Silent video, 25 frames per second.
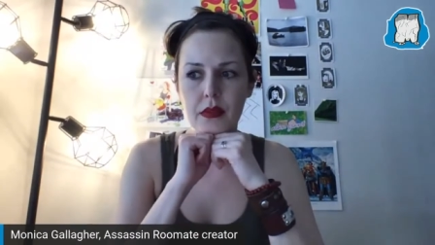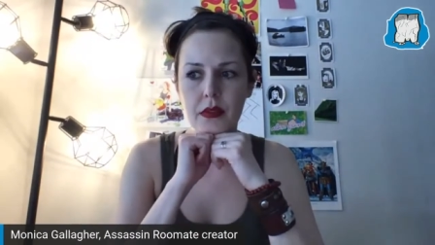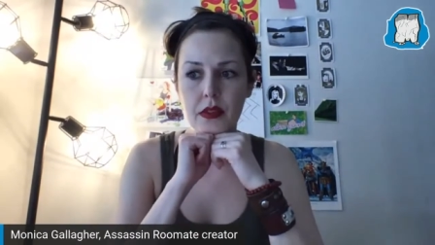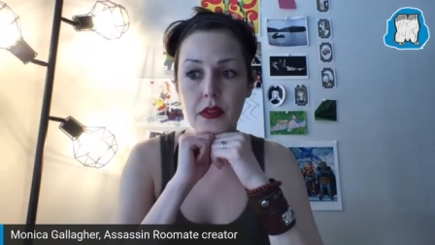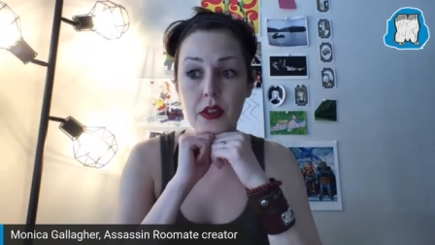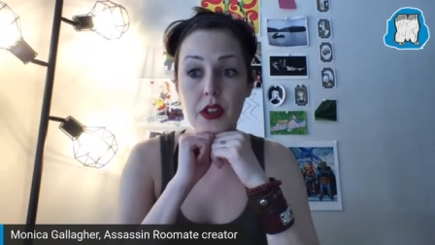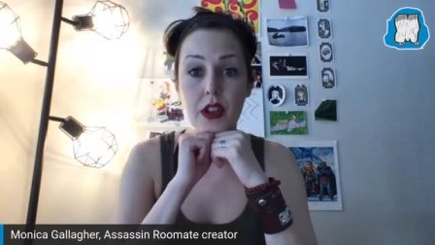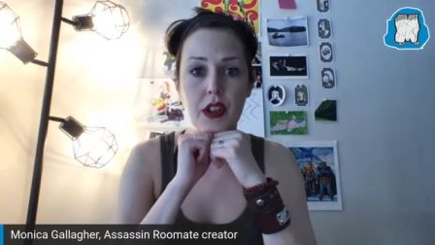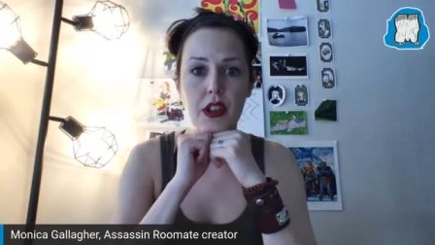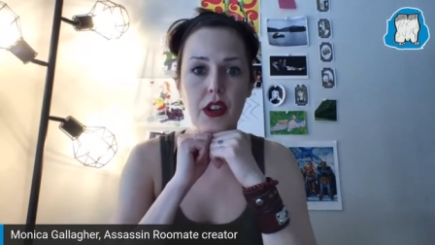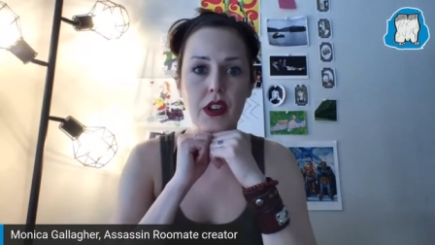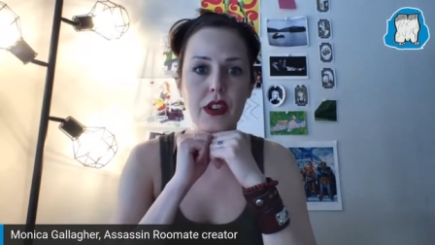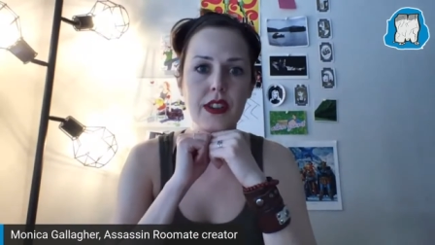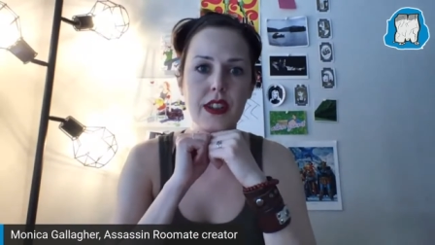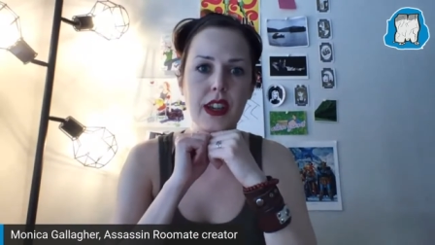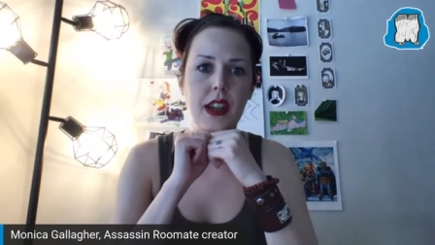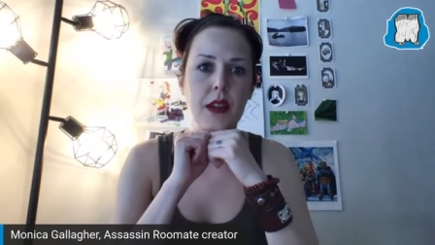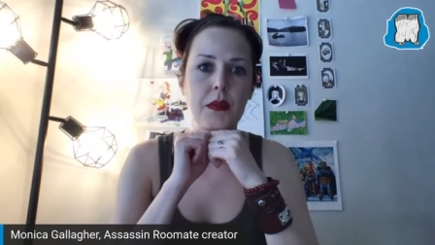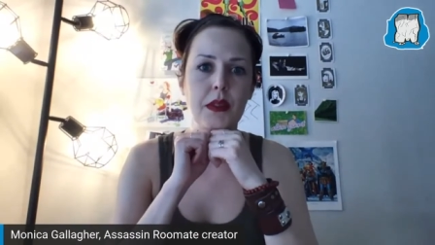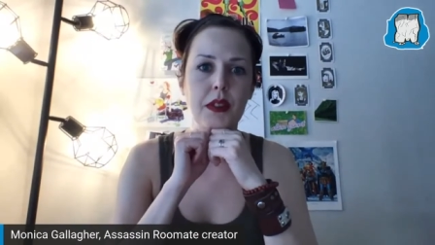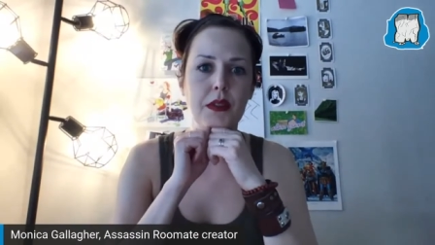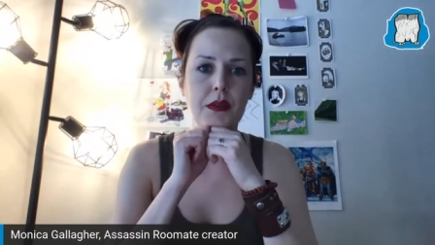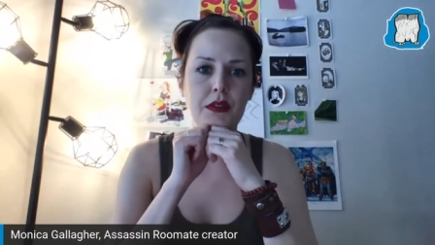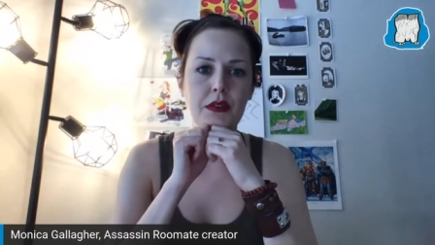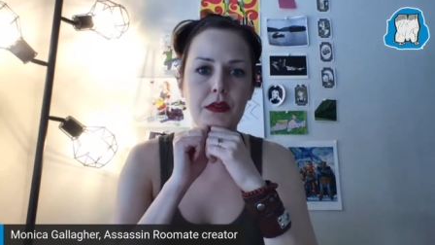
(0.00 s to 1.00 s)
for a long time
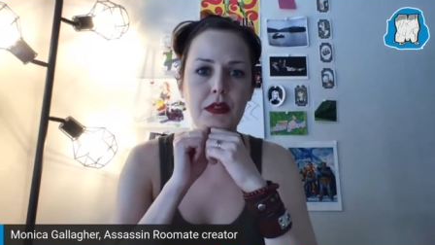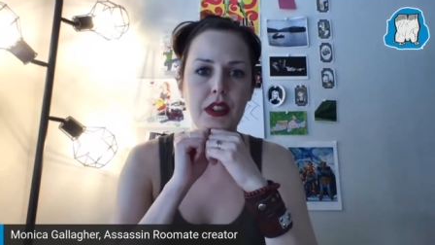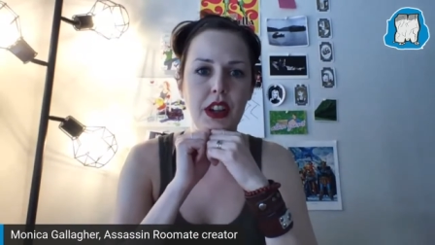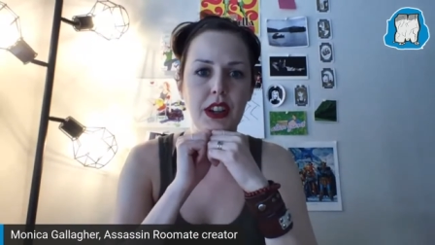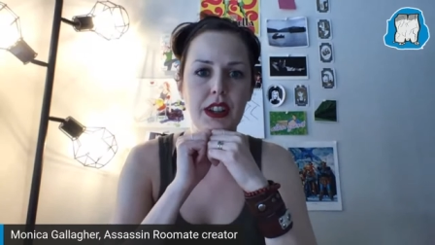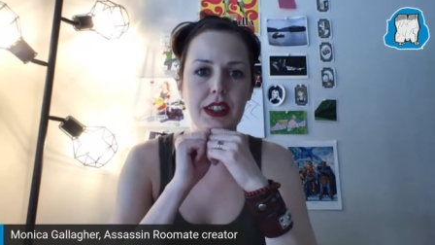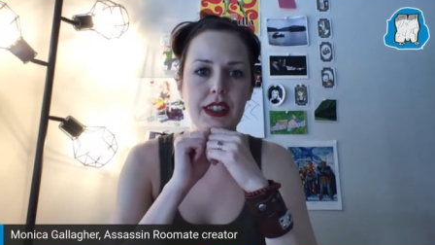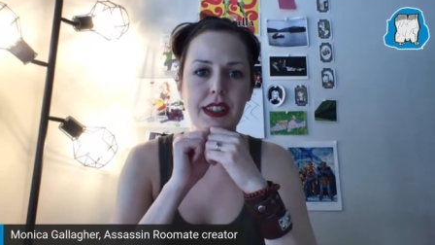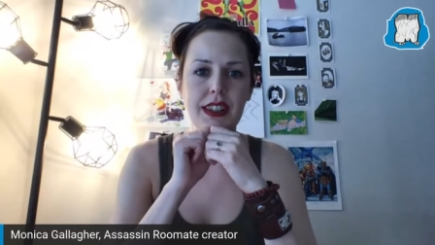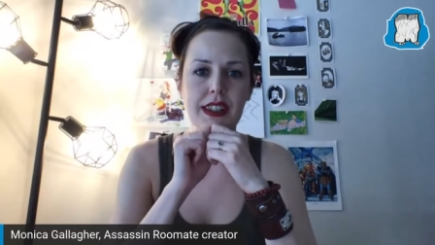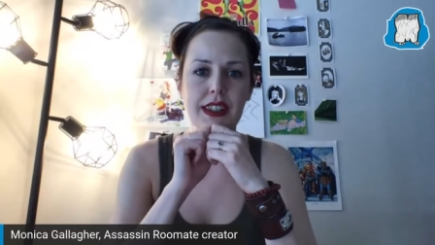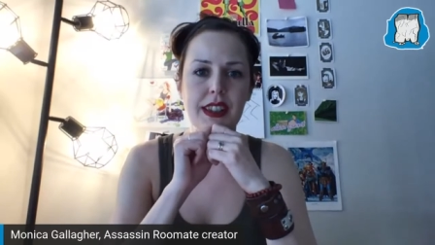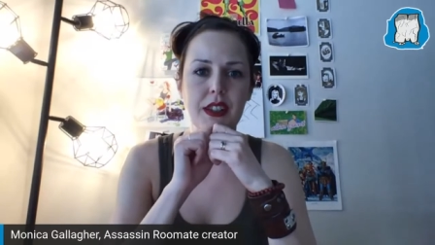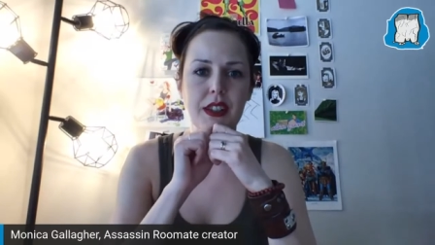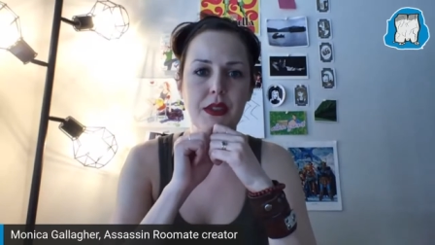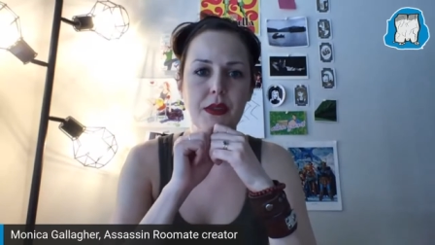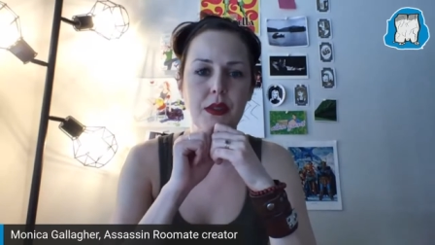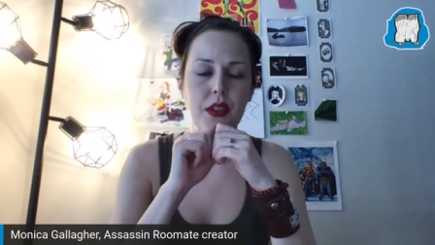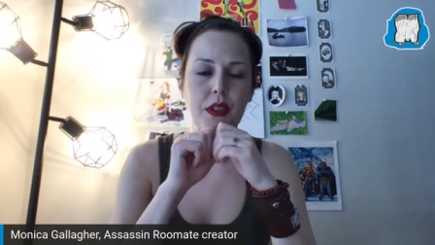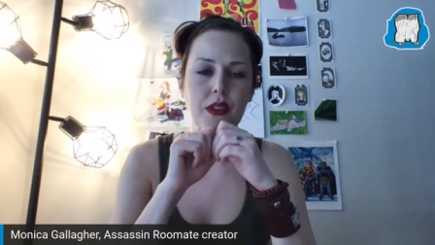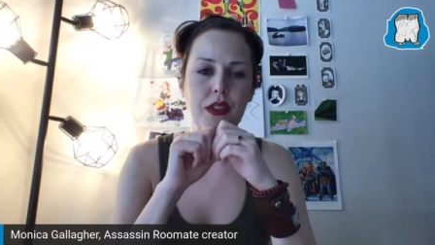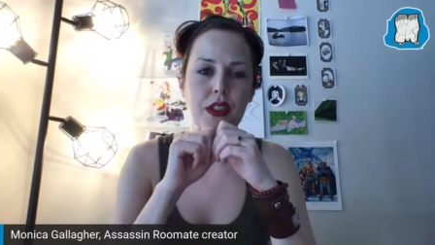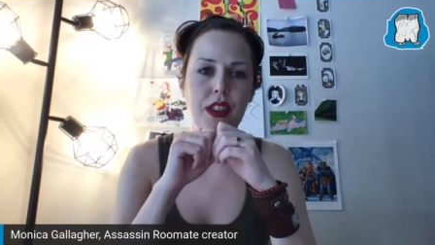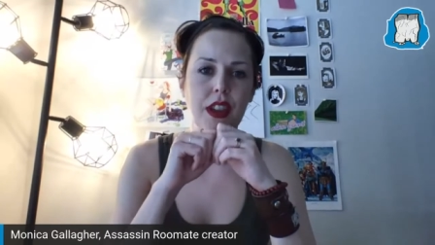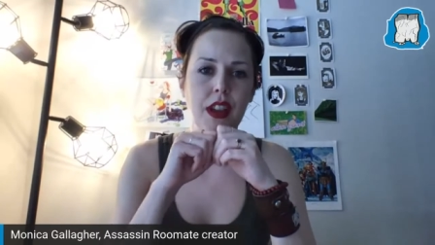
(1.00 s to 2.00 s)
and very successful
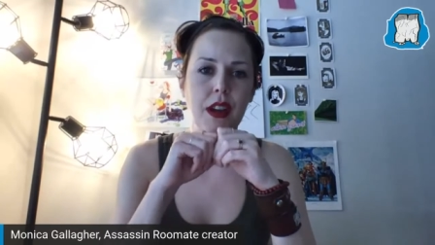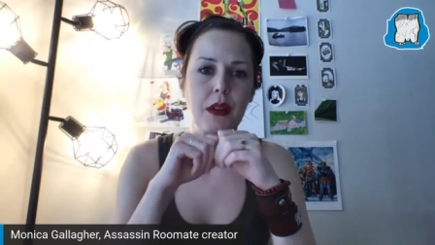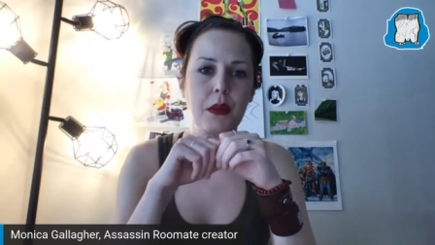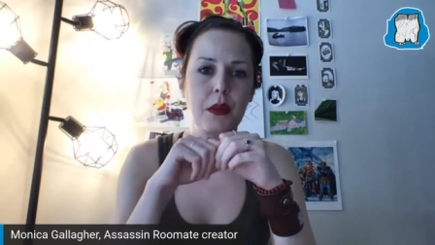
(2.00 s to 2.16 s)
over there.